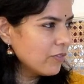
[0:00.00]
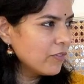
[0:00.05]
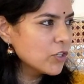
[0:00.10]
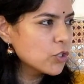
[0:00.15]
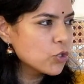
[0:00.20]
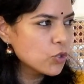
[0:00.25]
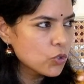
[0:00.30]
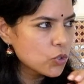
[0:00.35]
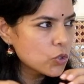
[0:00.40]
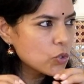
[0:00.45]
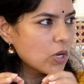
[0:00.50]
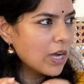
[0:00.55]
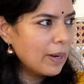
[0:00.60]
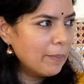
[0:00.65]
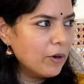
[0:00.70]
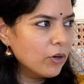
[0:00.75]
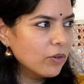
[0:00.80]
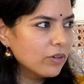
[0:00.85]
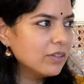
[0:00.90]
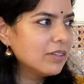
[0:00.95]
which used to
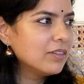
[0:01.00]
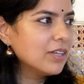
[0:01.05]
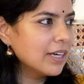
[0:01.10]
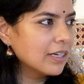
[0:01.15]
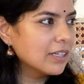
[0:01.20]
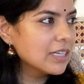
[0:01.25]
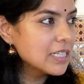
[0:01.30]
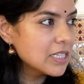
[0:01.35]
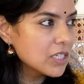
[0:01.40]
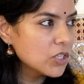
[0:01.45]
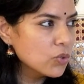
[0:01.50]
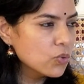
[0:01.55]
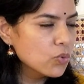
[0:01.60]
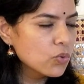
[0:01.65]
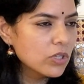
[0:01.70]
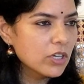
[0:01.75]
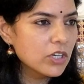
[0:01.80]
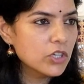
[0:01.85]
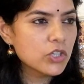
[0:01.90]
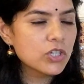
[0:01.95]
come out at least in
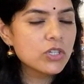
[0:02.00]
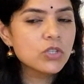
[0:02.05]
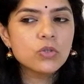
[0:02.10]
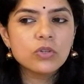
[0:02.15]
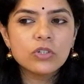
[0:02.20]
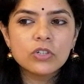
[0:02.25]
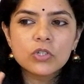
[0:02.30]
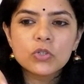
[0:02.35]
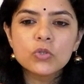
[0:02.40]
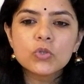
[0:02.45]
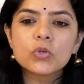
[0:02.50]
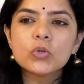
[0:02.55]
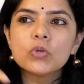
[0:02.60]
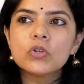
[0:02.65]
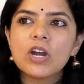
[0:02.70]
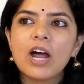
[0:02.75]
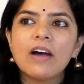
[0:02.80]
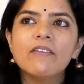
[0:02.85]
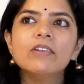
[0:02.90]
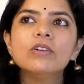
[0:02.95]
Doordarshan. So it used to
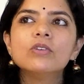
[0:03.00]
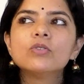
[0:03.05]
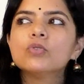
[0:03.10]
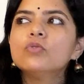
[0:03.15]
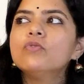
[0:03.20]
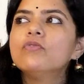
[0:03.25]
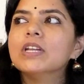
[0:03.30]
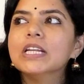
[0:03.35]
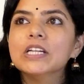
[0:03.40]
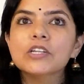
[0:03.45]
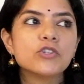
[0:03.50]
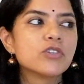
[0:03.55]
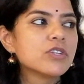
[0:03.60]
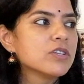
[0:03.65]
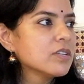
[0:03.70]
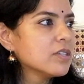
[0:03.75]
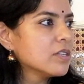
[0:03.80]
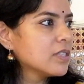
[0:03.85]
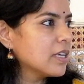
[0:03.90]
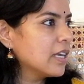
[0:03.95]
travel to
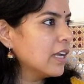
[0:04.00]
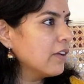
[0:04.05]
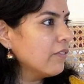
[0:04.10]
villages and